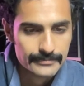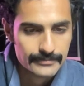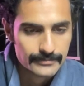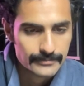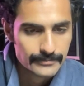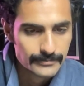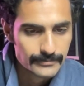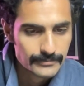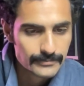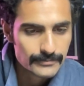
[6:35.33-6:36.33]

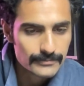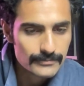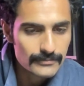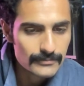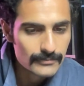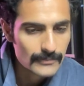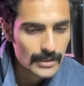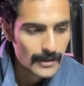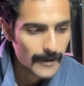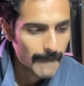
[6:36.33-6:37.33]

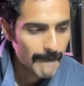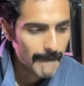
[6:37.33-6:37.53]
(silence)